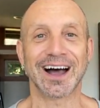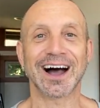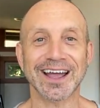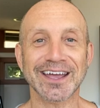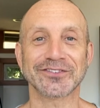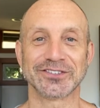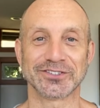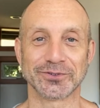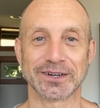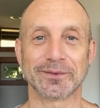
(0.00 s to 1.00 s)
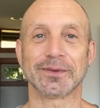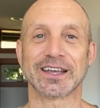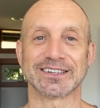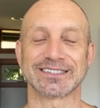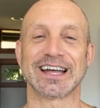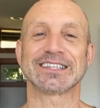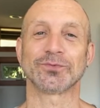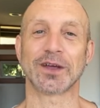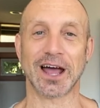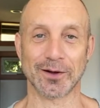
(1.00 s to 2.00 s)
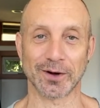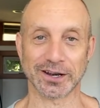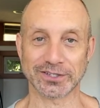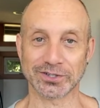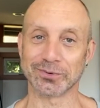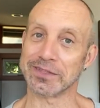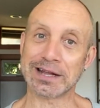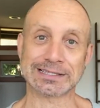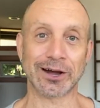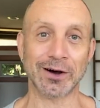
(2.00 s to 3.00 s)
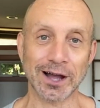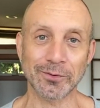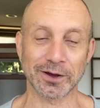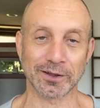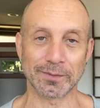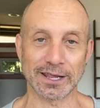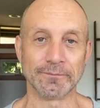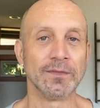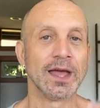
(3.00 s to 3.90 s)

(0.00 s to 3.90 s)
I have to do it because that's what I want to do, and that's how I want to be.